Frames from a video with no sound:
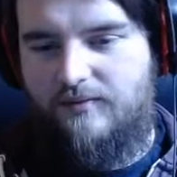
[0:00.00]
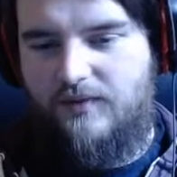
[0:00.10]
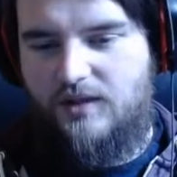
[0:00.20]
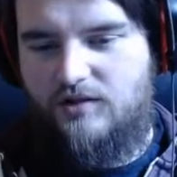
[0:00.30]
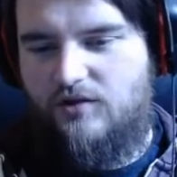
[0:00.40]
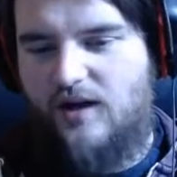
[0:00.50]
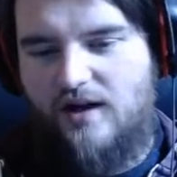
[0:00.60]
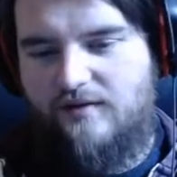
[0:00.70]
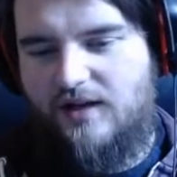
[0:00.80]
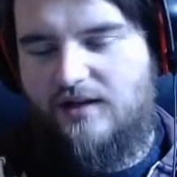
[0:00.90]
so you have
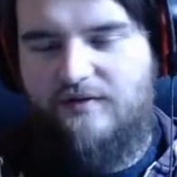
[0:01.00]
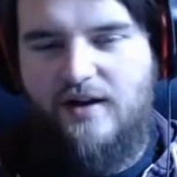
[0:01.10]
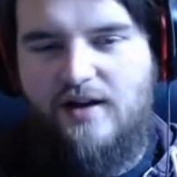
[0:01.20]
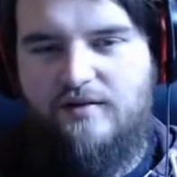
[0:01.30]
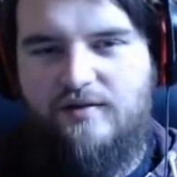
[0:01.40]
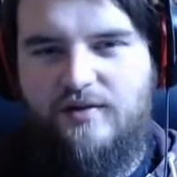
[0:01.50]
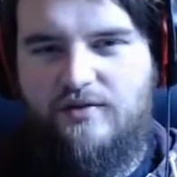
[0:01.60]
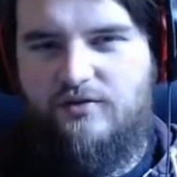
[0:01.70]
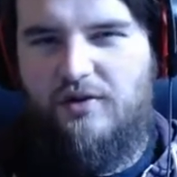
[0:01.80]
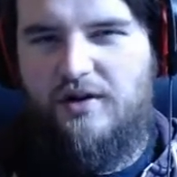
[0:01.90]
like 5 of those,
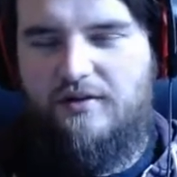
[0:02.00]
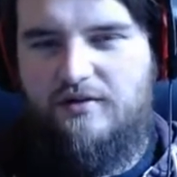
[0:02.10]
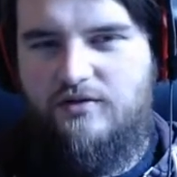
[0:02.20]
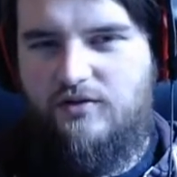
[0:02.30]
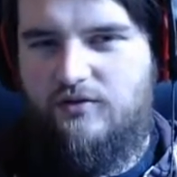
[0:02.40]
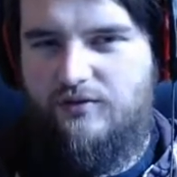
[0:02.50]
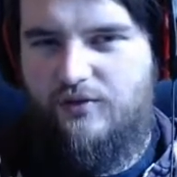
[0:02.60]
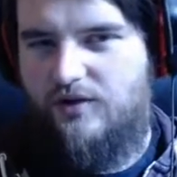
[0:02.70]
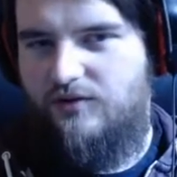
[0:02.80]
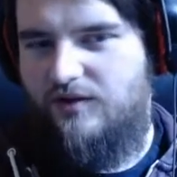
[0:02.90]
right? So
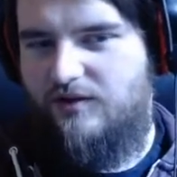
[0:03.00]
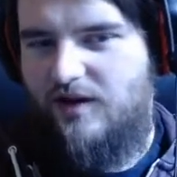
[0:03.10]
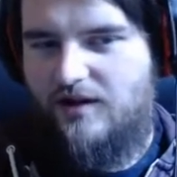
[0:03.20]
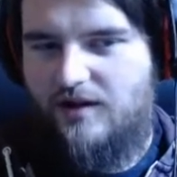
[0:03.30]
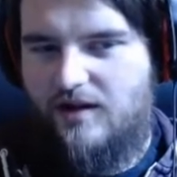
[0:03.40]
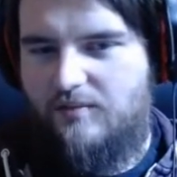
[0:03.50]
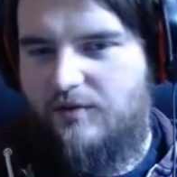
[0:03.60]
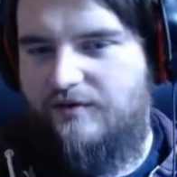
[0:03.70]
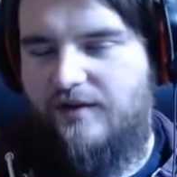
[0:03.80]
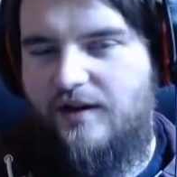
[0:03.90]
throughout the entire game you
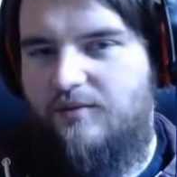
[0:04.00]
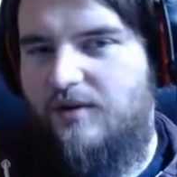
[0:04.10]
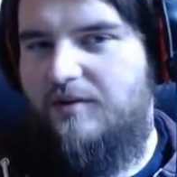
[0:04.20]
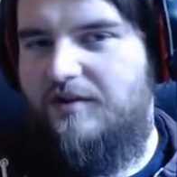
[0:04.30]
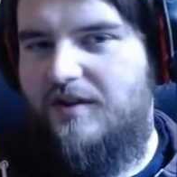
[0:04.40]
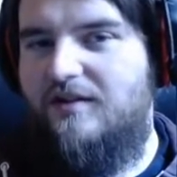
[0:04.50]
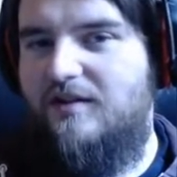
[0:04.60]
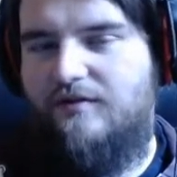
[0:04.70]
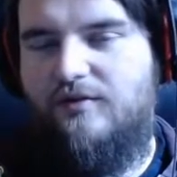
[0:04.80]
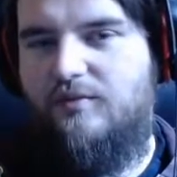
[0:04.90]
fight maybe 10
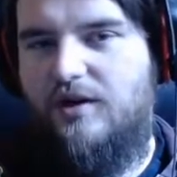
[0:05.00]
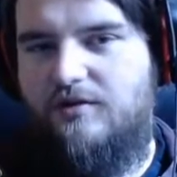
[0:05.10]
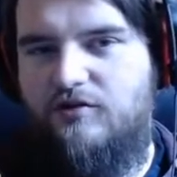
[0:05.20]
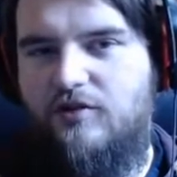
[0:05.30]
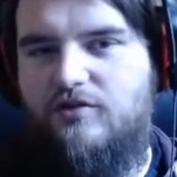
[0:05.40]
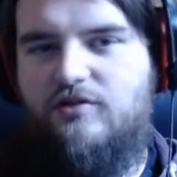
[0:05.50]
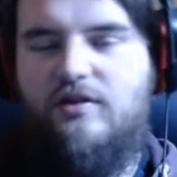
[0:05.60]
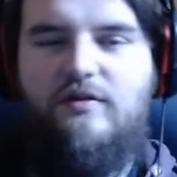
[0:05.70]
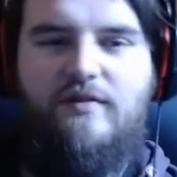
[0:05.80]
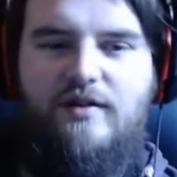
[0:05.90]
different monsters and you
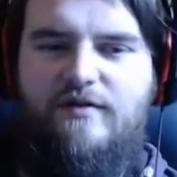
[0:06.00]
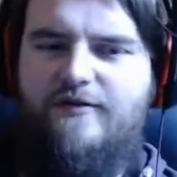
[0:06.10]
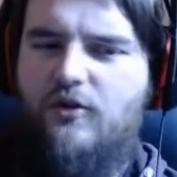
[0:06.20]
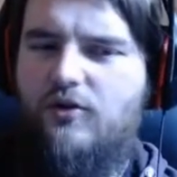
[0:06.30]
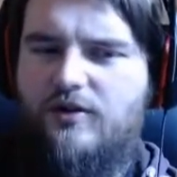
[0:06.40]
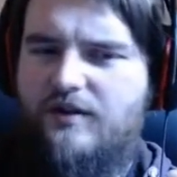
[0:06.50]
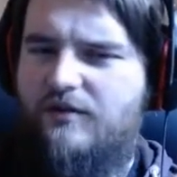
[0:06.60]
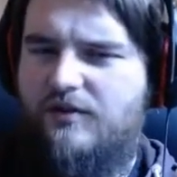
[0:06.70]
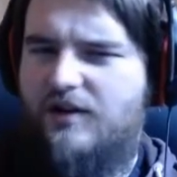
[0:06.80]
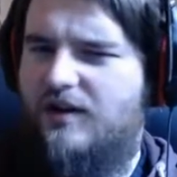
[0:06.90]
find 4
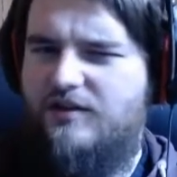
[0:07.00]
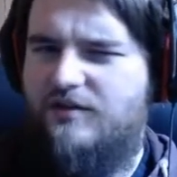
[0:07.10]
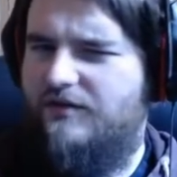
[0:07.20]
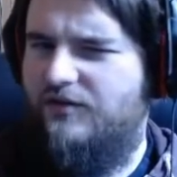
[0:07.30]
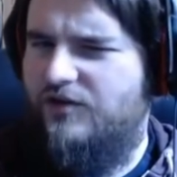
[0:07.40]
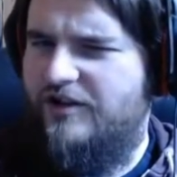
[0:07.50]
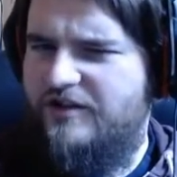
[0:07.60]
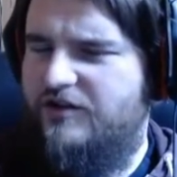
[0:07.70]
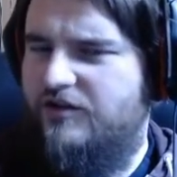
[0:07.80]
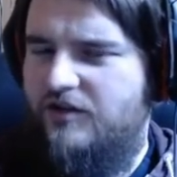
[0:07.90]
different kinds of
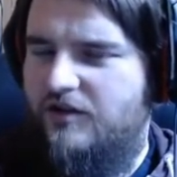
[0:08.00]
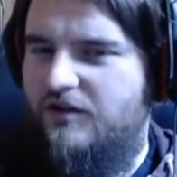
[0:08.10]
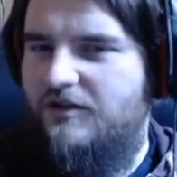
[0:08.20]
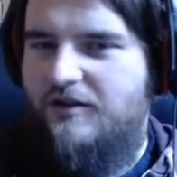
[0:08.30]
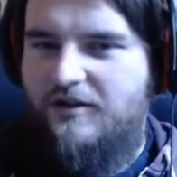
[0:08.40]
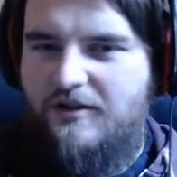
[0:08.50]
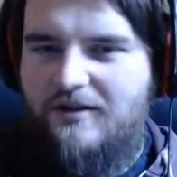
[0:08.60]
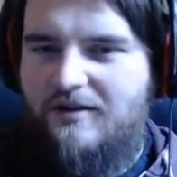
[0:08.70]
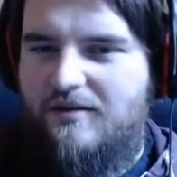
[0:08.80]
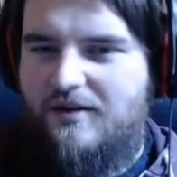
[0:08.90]
trees.
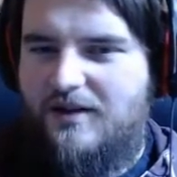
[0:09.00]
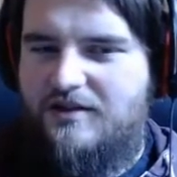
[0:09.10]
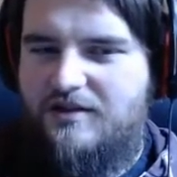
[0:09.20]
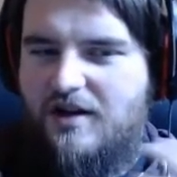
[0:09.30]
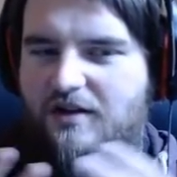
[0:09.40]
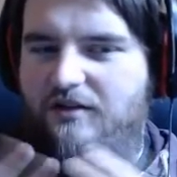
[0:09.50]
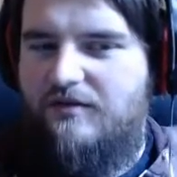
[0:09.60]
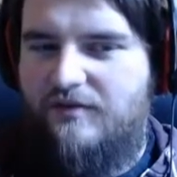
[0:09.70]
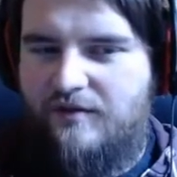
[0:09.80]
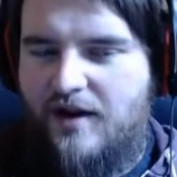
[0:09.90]
That's not
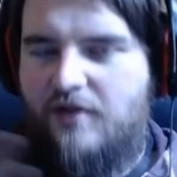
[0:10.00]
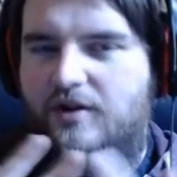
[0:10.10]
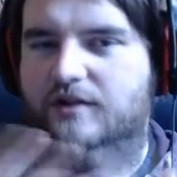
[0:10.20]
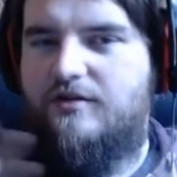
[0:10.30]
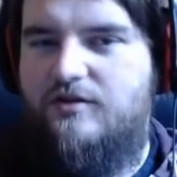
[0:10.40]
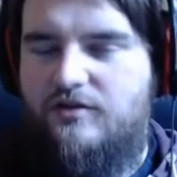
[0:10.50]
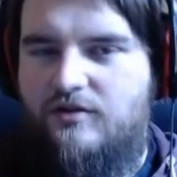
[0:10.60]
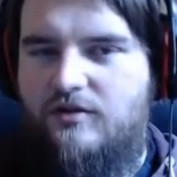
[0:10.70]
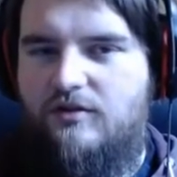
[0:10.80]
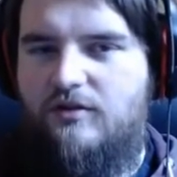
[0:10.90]
variance,
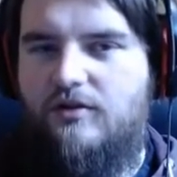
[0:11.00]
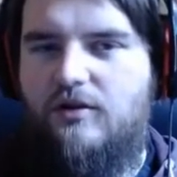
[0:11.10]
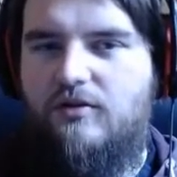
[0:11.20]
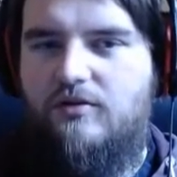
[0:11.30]
you know?